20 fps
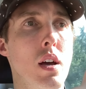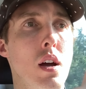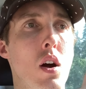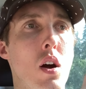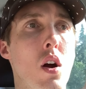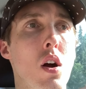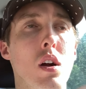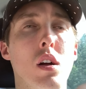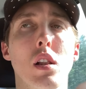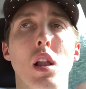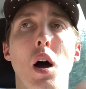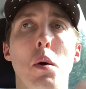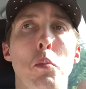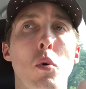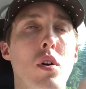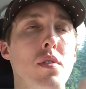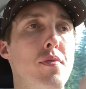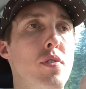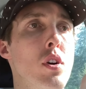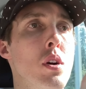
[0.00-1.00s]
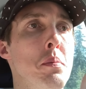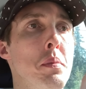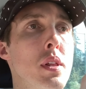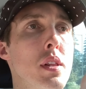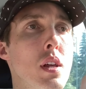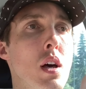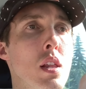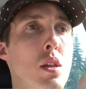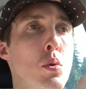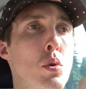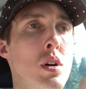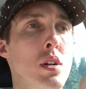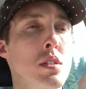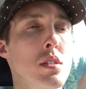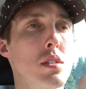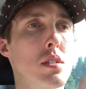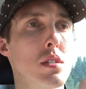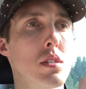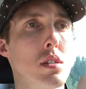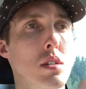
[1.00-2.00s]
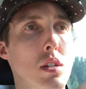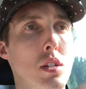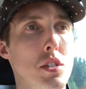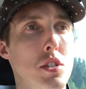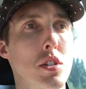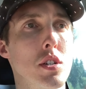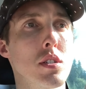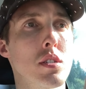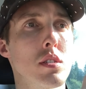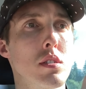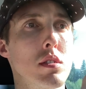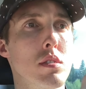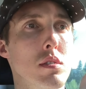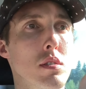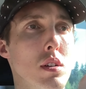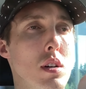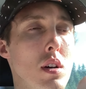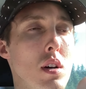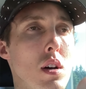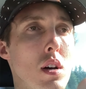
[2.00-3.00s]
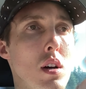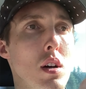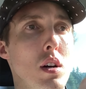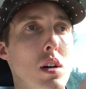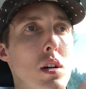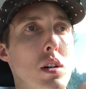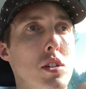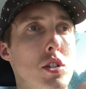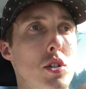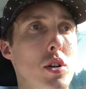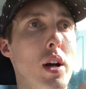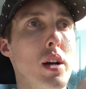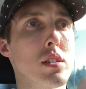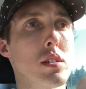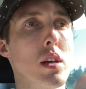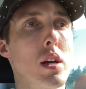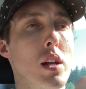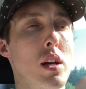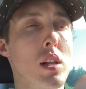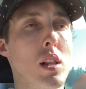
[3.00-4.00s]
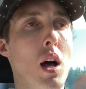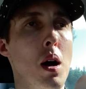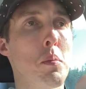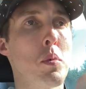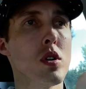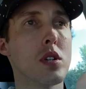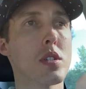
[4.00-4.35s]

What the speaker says: are a lot more firm than the other ones. It's just translating a lot more